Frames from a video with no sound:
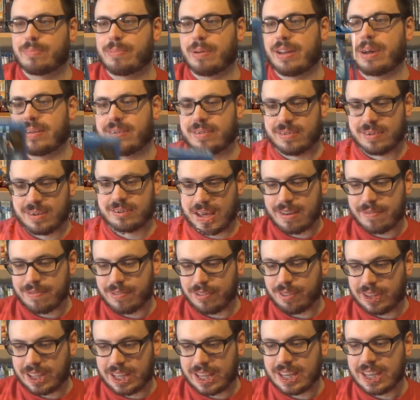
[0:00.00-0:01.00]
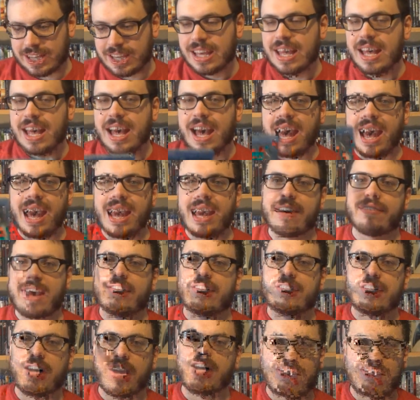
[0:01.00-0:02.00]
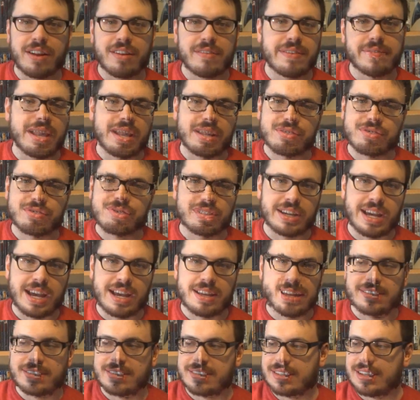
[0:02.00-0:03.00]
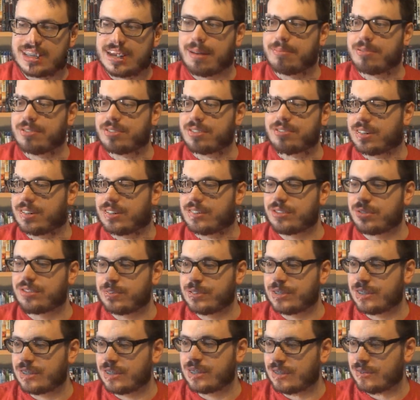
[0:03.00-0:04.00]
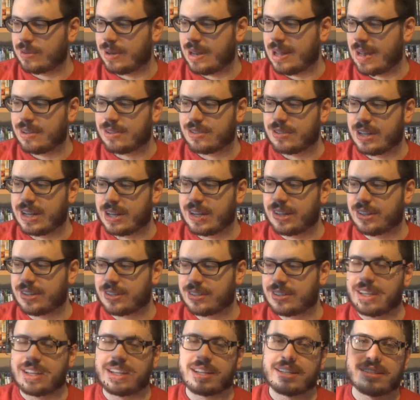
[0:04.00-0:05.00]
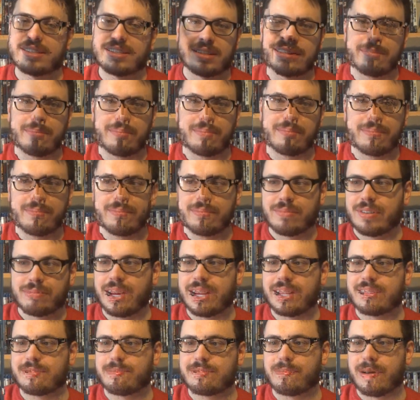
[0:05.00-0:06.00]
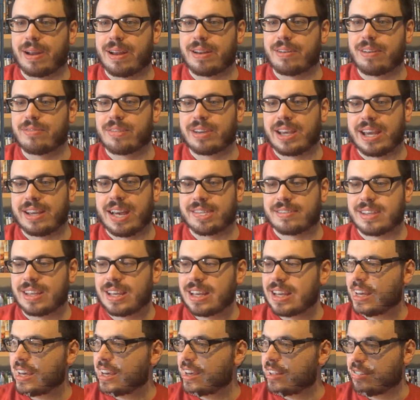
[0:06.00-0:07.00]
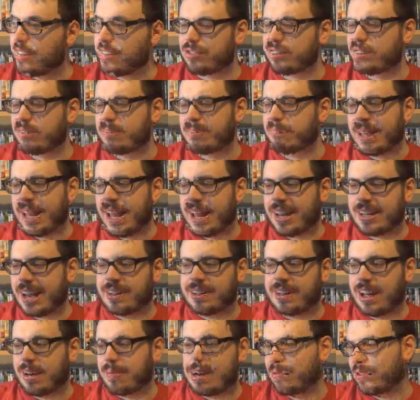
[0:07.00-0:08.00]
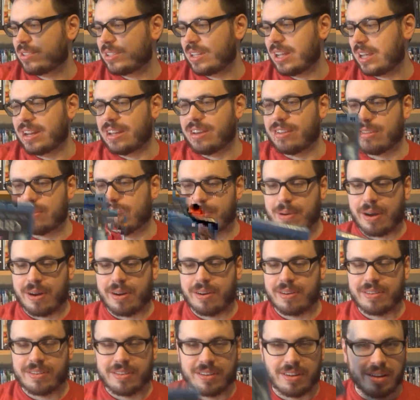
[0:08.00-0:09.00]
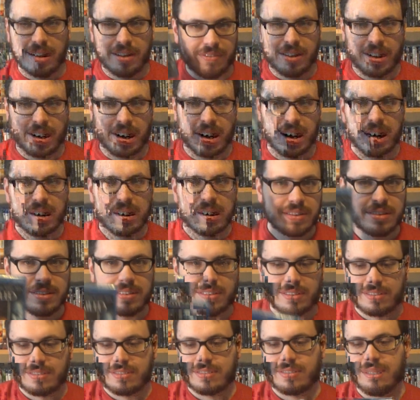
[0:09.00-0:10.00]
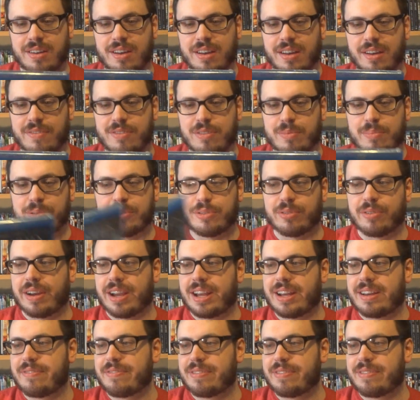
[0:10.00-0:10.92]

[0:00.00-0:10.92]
But thankfully, I have a ton of extra cases, and I'm just going to switch this one out so that it looks like it's in a nice brand new case. There shouldn't be any damage to any other part of the of the Blu-ray.